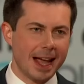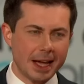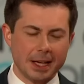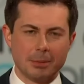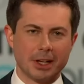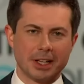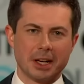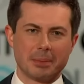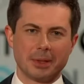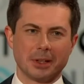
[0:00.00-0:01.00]
anybody
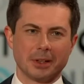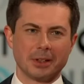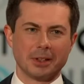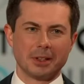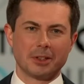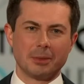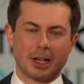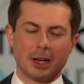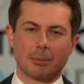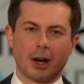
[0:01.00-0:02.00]
up here to
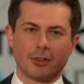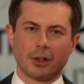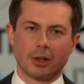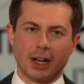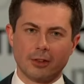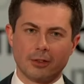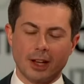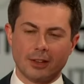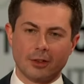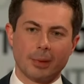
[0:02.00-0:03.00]
become president of the United
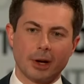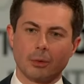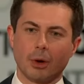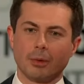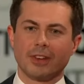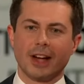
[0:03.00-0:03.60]
States compared to what we've